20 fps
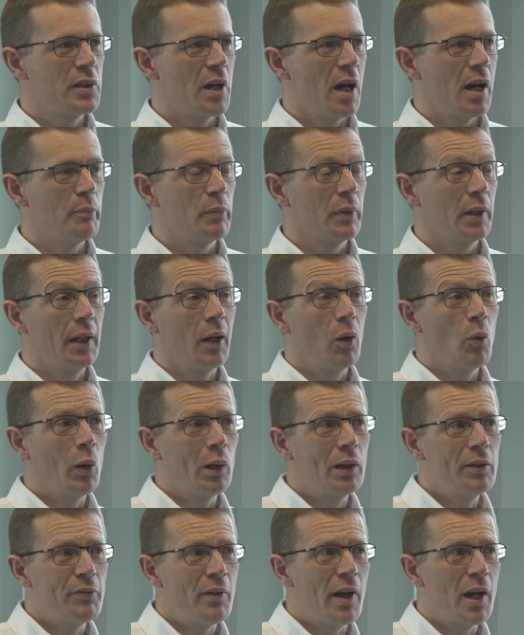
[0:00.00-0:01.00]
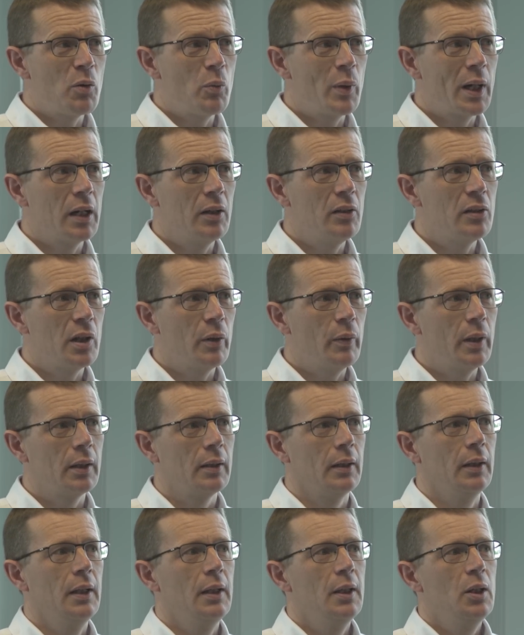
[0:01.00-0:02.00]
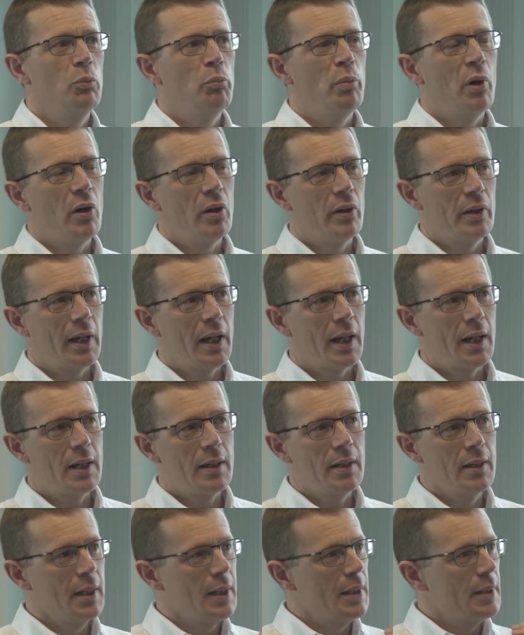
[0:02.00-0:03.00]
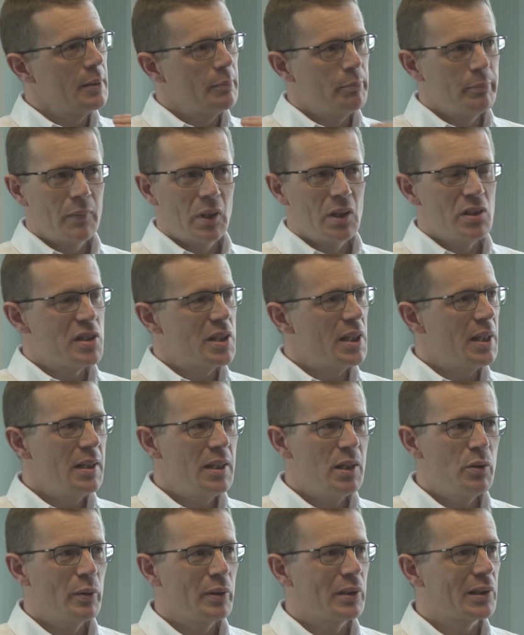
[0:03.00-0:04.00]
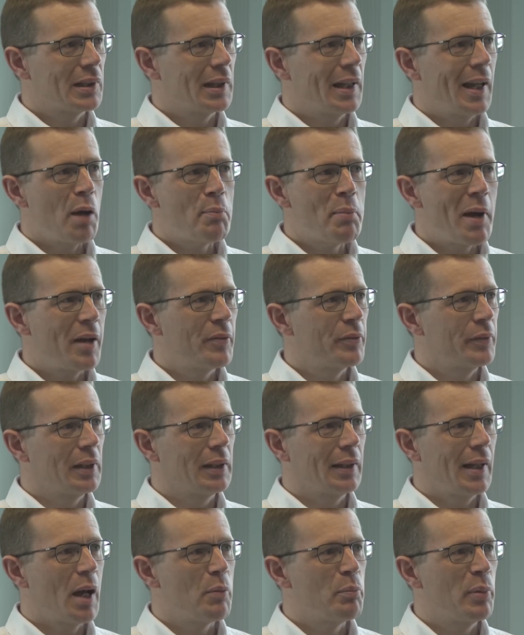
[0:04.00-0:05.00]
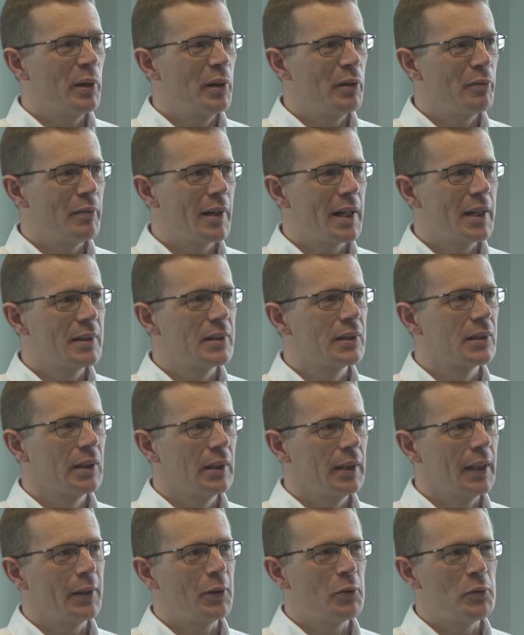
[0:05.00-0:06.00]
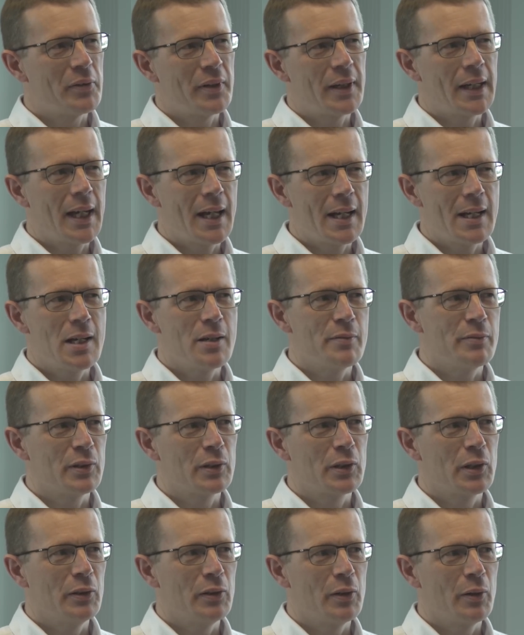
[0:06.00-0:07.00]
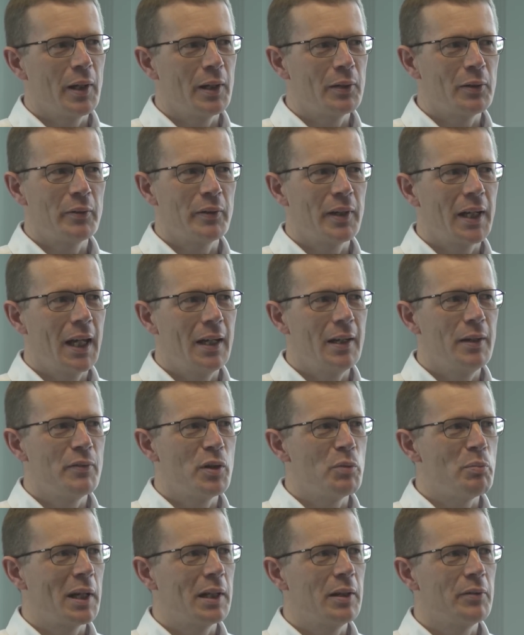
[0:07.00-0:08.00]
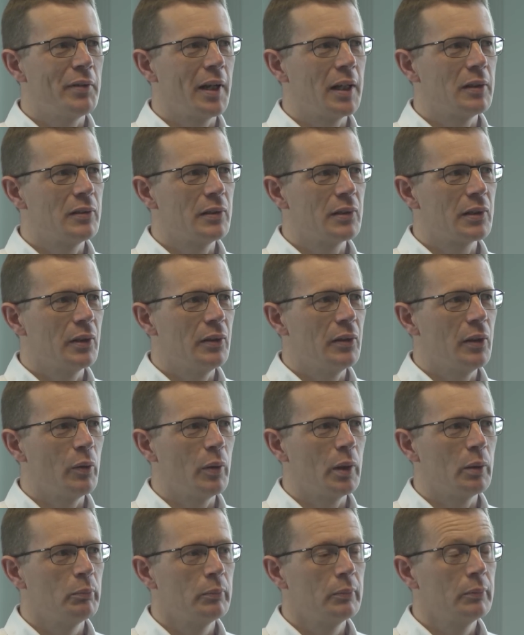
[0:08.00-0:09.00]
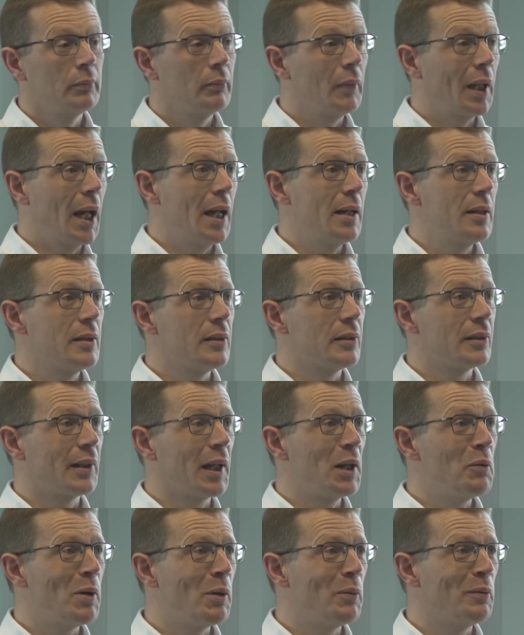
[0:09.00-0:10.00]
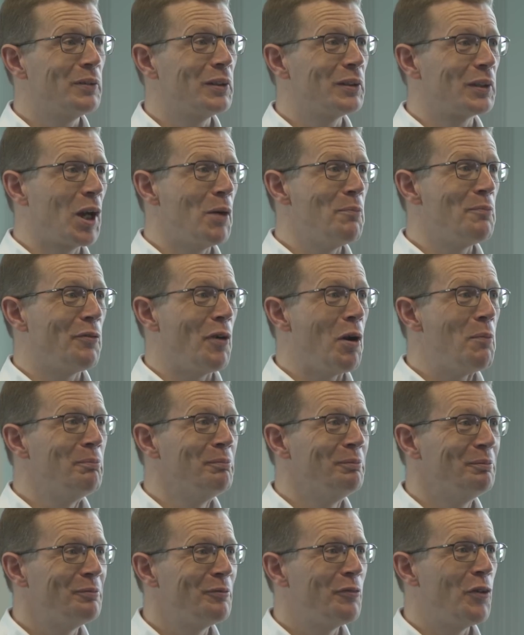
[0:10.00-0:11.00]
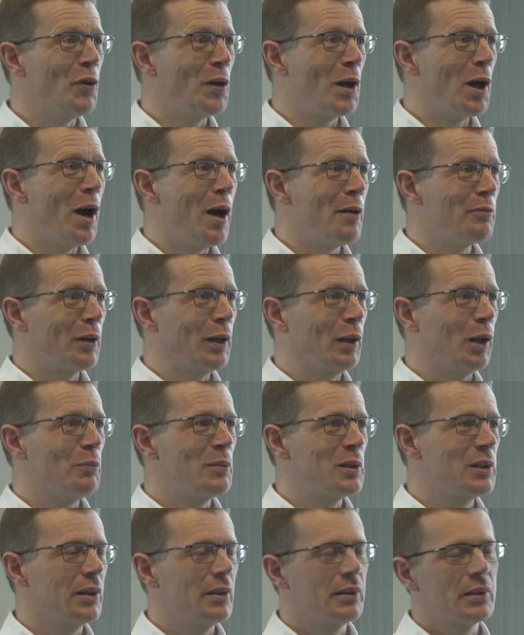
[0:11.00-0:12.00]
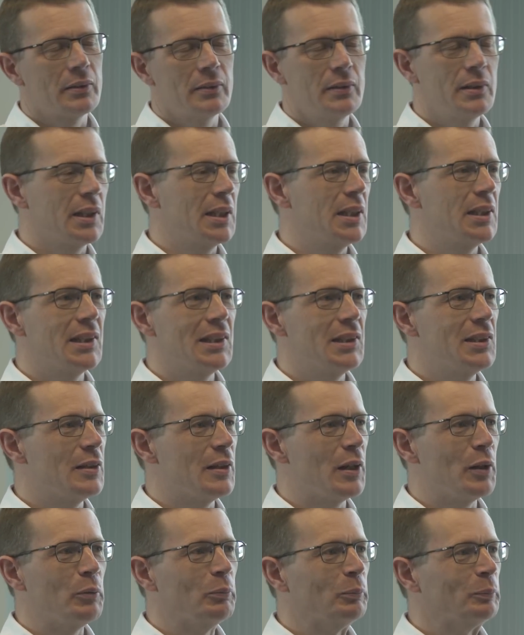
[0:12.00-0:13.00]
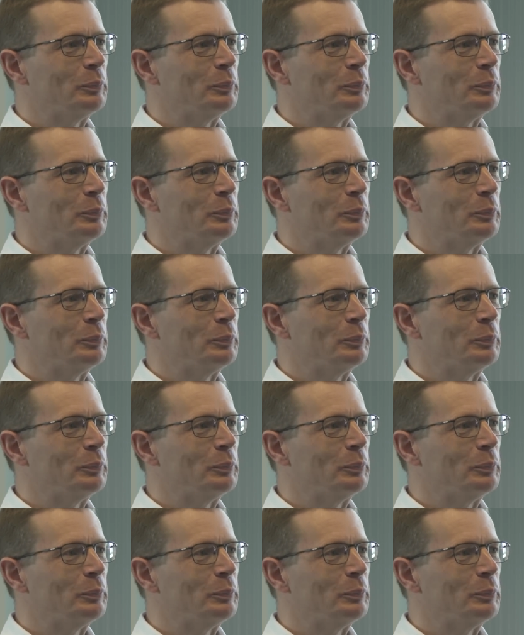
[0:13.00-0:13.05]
time. In qualifying, we can do it, but on a continuous lap after lap in a race, I don't think any of us can do it. I don't think any of the manufacturers can do it. Canada, say, where we've just come from, 4.5 kilometers, it's easy to do.